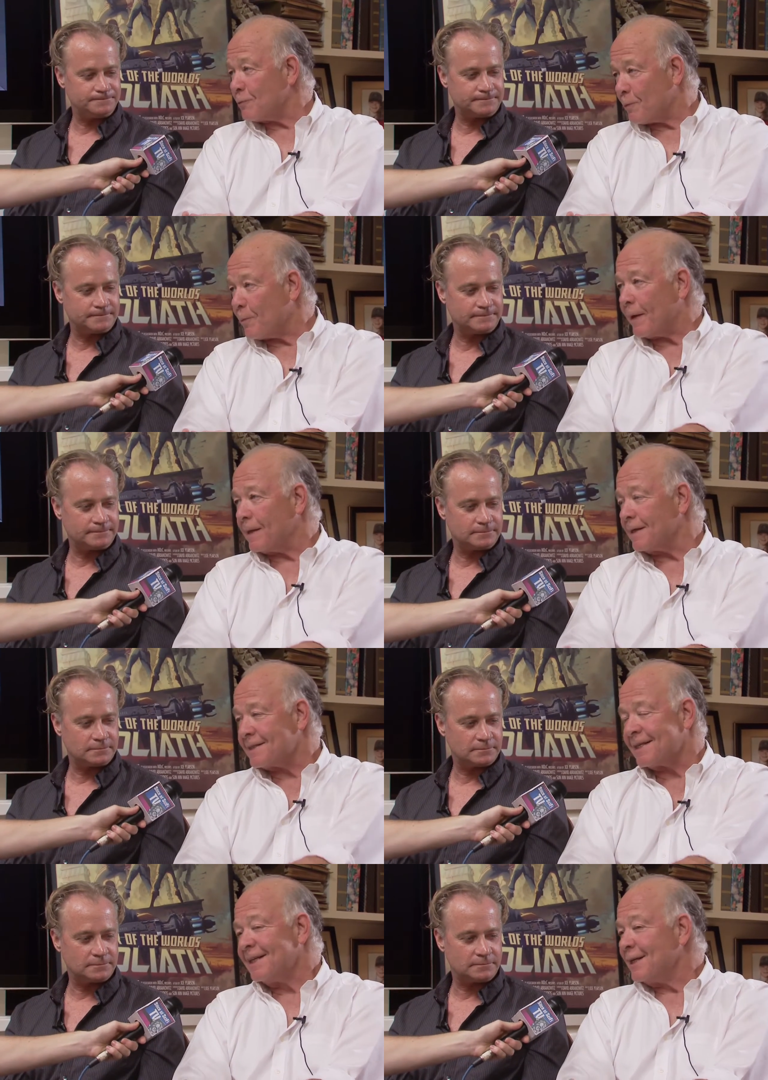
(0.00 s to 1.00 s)
Speaker 1: with
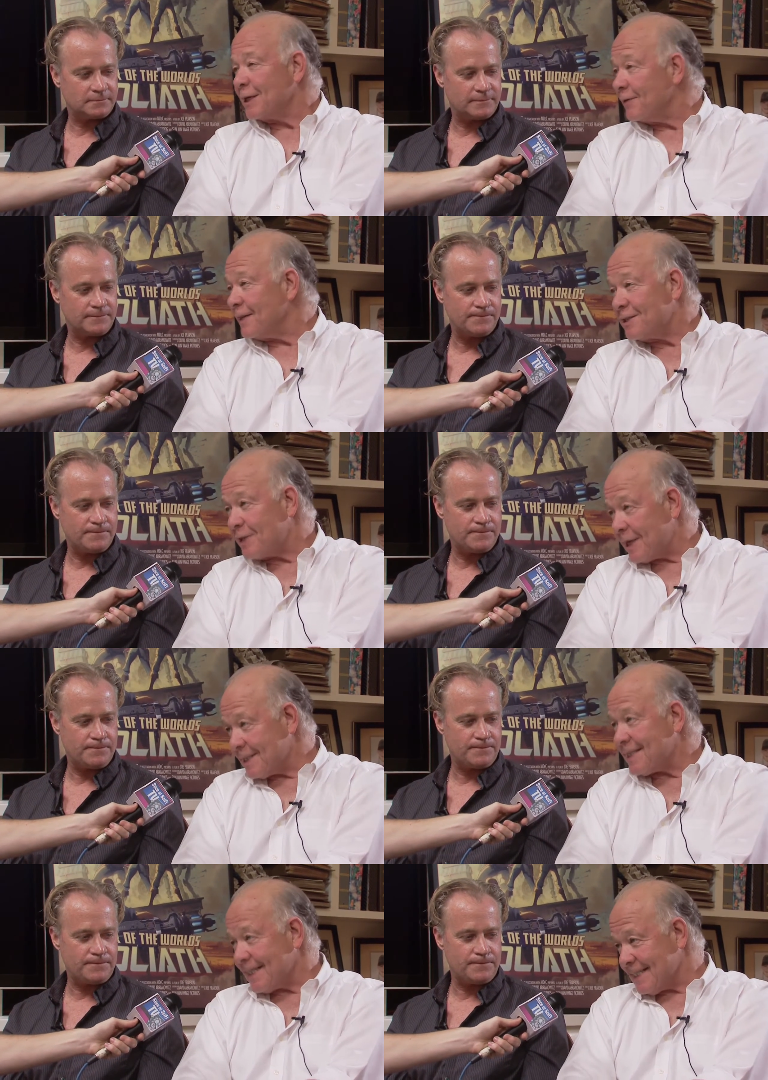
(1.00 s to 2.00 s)
propellers, give it a jet
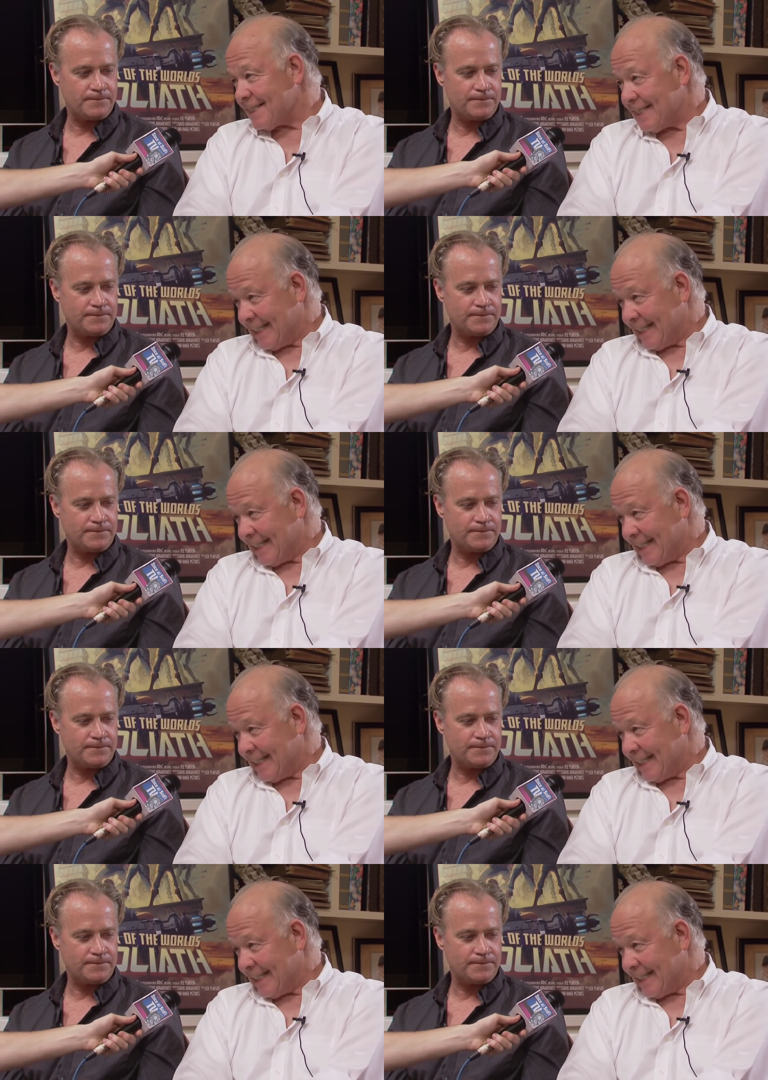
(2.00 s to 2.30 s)
assist,